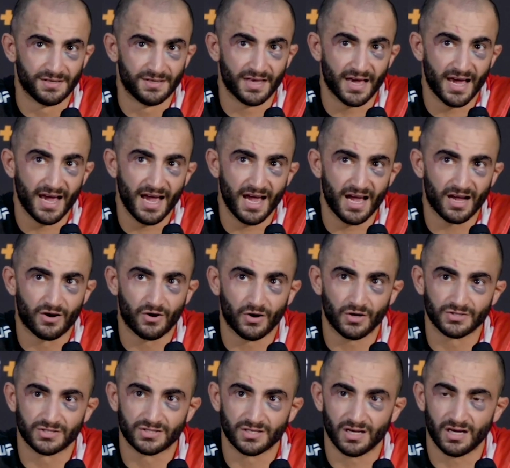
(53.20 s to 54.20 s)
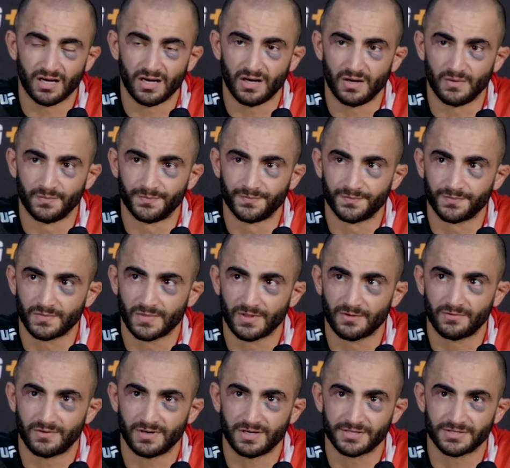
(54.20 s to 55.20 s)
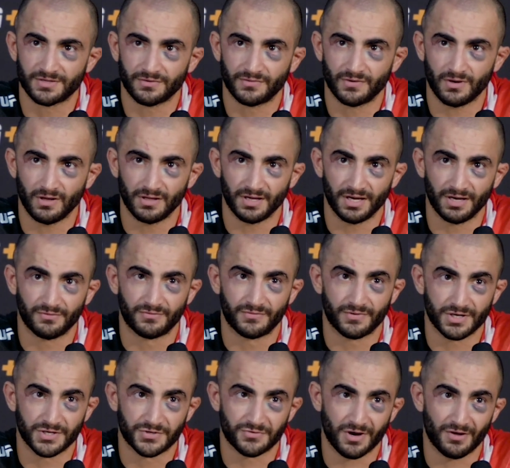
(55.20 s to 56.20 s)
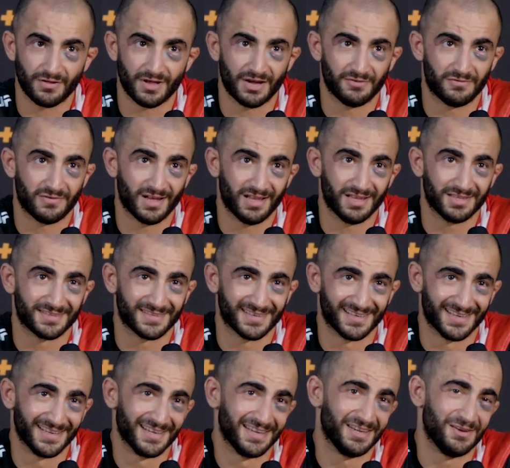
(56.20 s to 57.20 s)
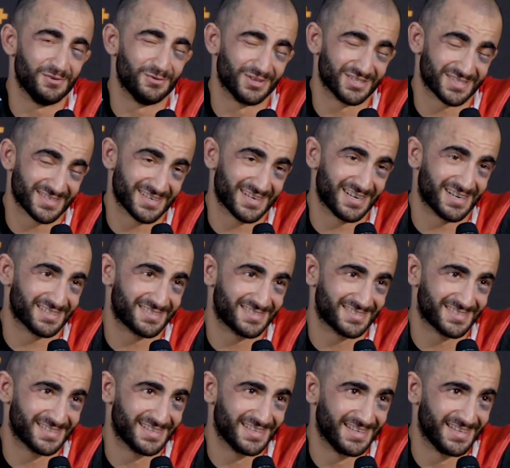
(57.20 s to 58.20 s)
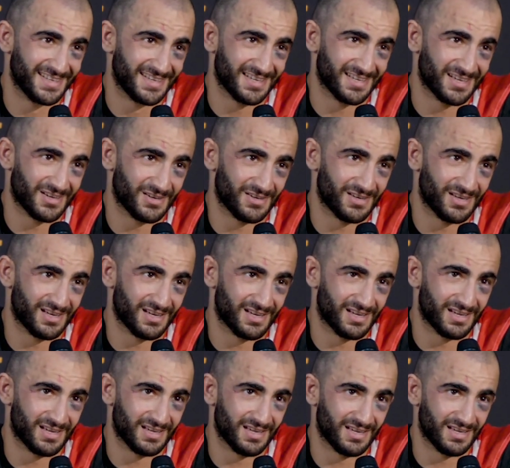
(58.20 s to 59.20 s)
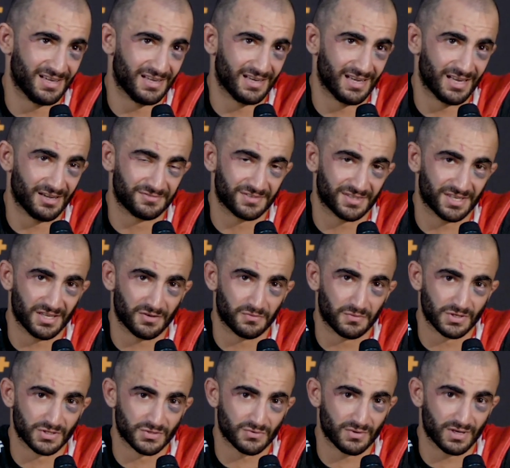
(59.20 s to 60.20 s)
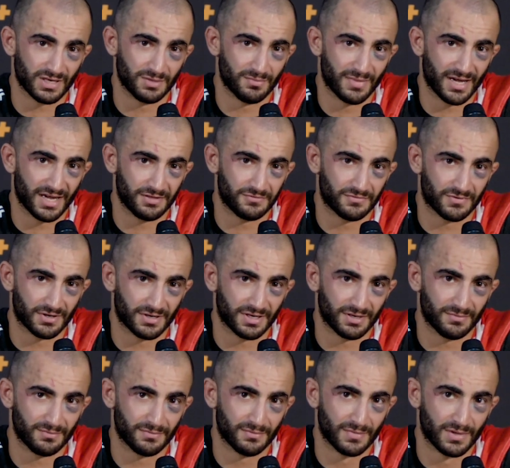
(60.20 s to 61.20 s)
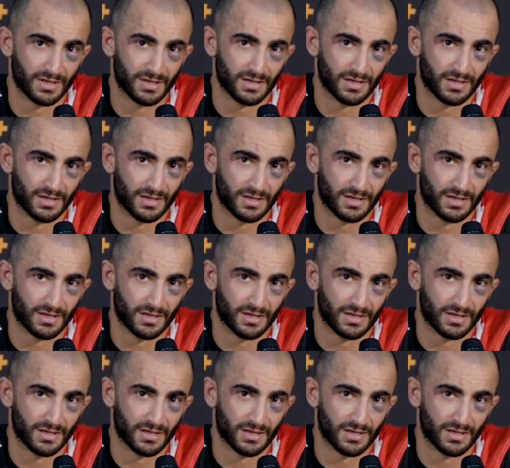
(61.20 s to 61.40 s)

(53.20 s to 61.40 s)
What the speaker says: Yeah, cause first of all, in the first round, I felt he was hurt. And left kick was really bad for him.